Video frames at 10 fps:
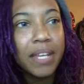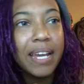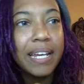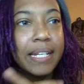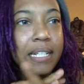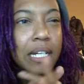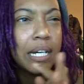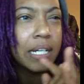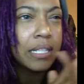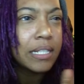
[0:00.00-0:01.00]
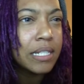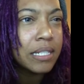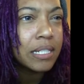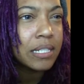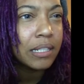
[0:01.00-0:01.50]
And
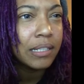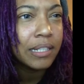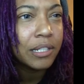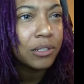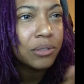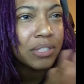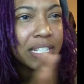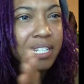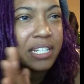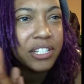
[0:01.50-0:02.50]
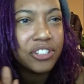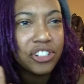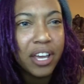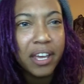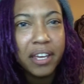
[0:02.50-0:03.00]
it's little
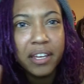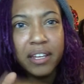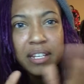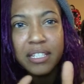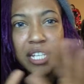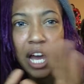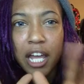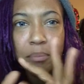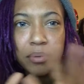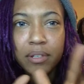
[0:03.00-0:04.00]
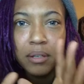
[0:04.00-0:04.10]
TJ type